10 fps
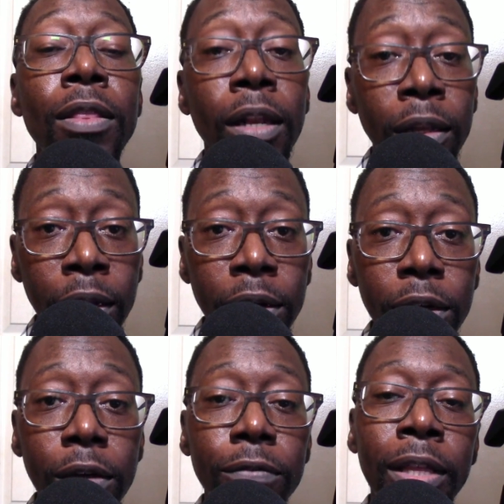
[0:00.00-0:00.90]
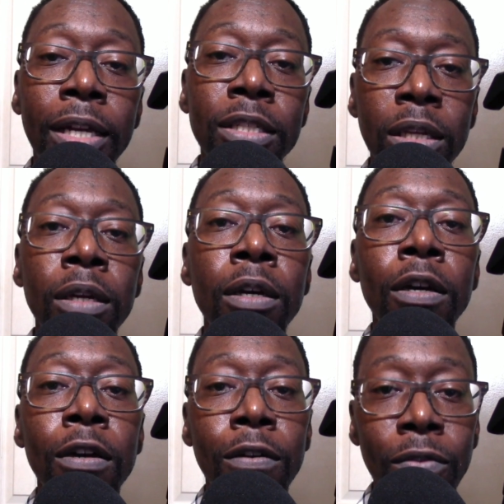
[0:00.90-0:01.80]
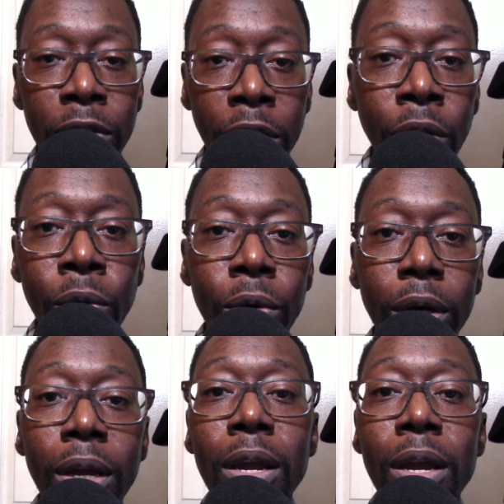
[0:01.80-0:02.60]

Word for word: the love that is of the Lord.